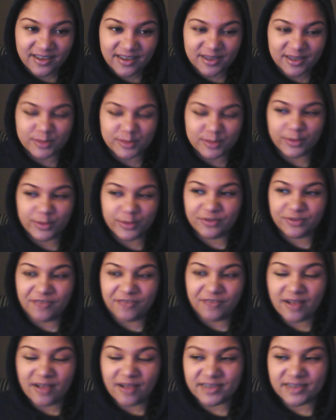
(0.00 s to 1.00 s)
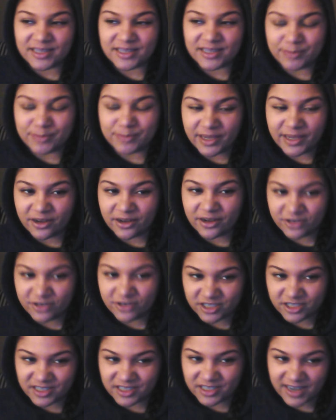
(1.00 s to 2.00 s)
because we were founded as being a
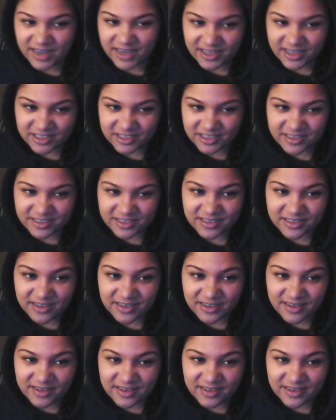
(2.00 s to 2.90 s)
Christian nation.